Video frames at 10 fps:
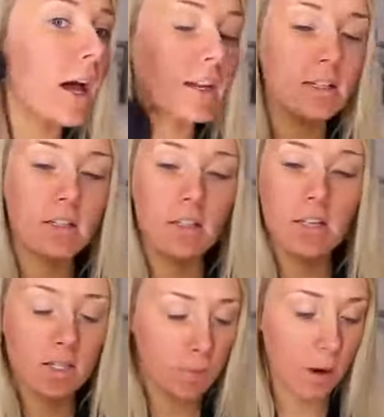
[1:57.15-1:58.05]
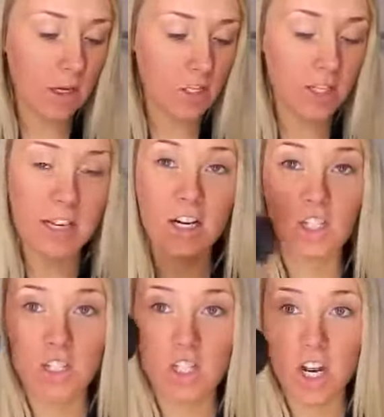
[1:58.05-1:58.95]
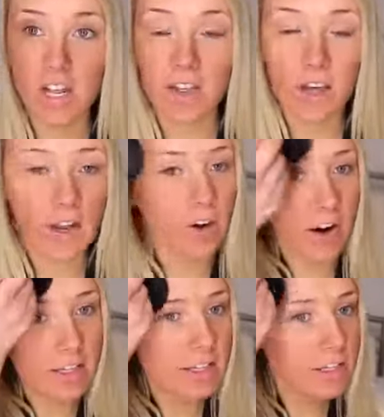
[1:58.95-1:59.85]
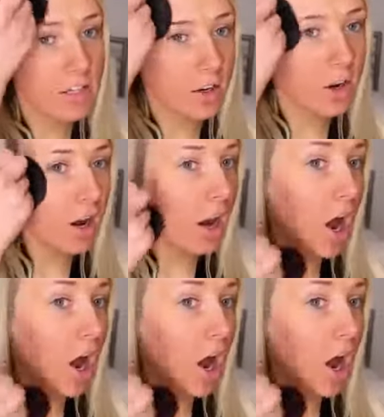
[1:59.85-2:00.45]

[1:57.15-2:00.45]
And this brush is actually shedding like crazy, so